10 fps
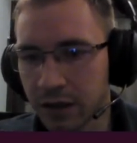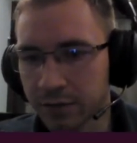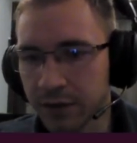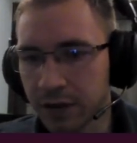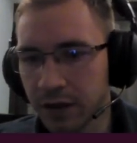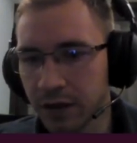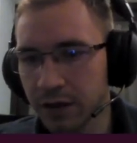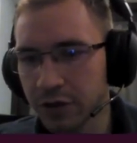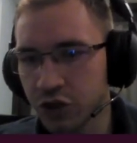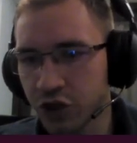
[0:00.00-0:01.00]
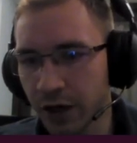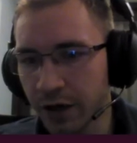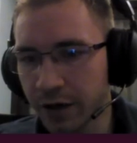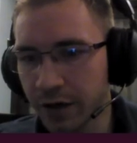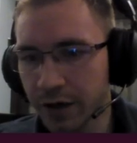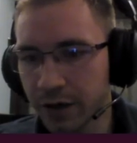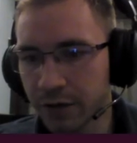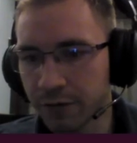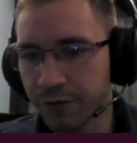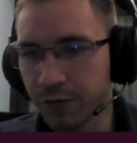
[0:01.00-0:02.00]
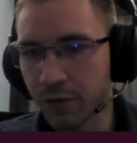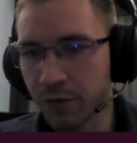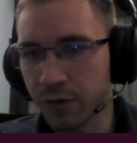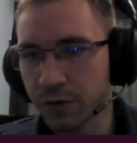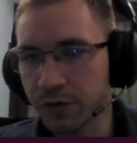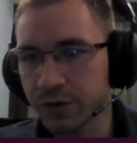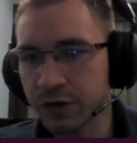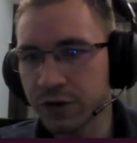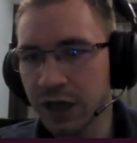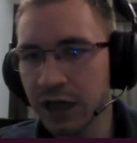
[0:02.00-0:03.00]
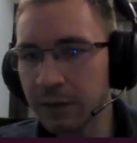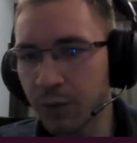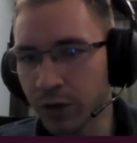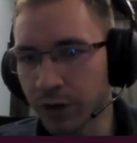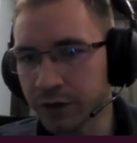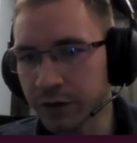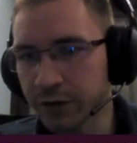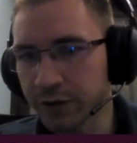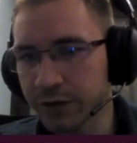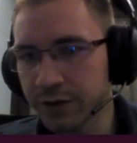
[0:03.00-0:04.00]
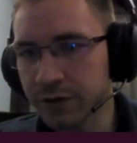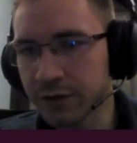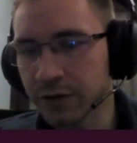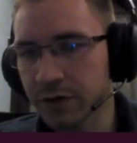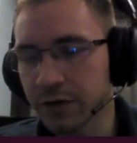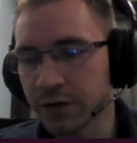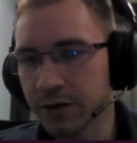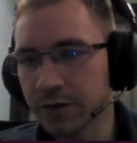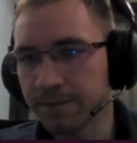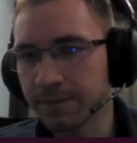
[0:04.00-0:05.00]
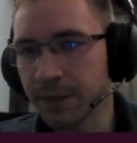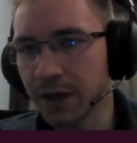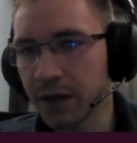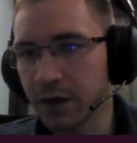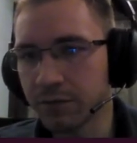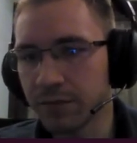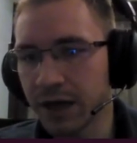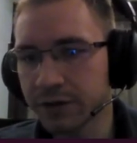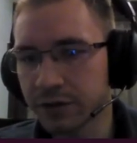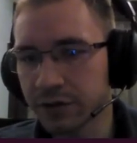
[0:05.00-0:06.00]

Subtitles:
I'm gonna check for stake pointers in our mass